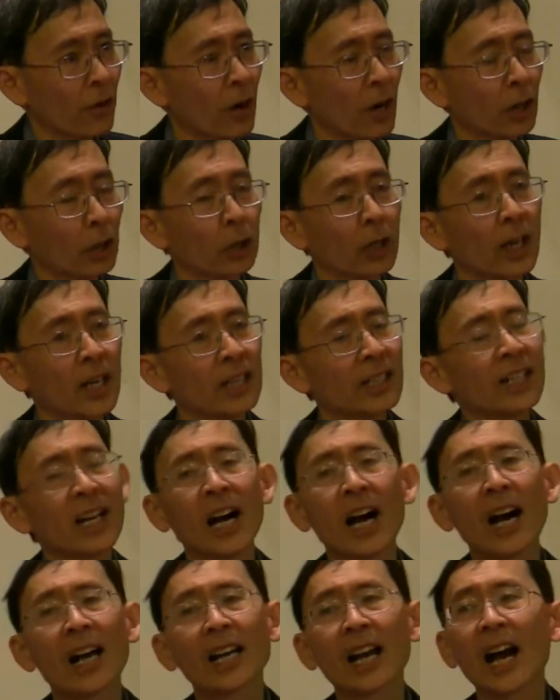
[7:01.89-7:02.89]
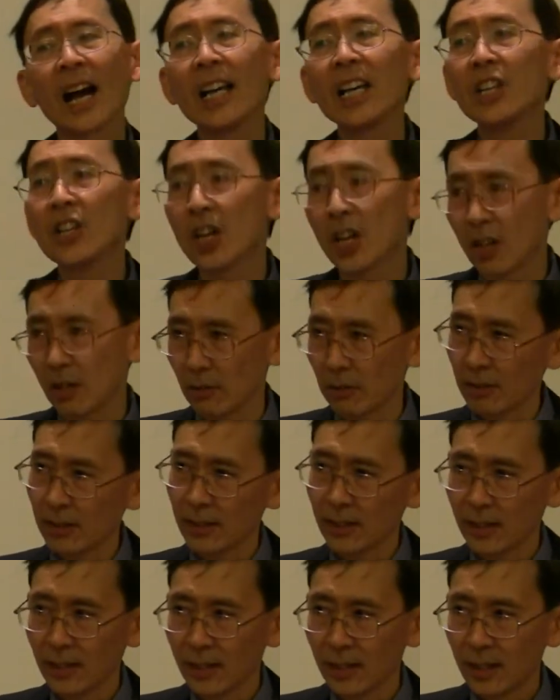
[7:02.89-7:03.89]
far. God, I know
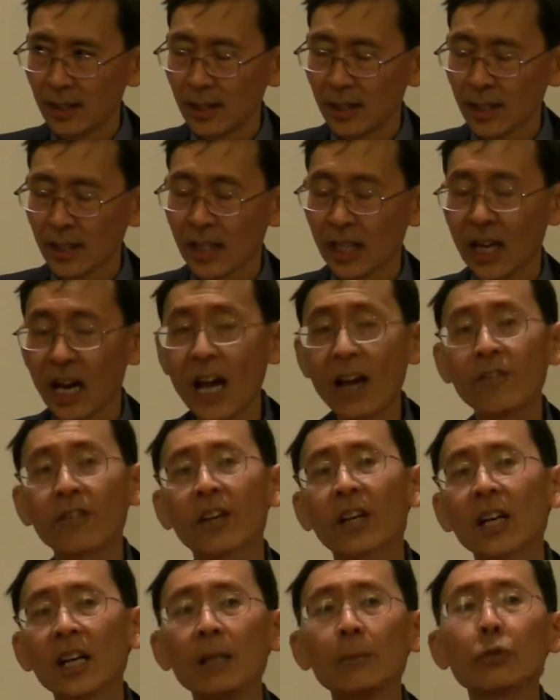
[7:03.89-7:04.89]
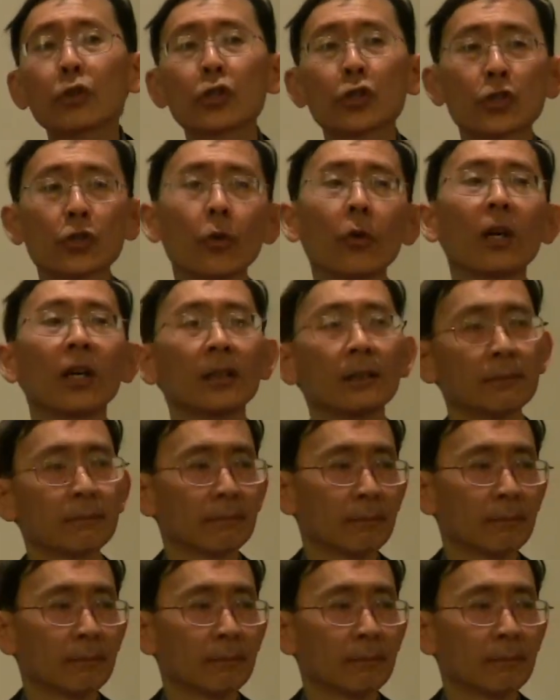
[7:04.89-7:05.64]
that I've come short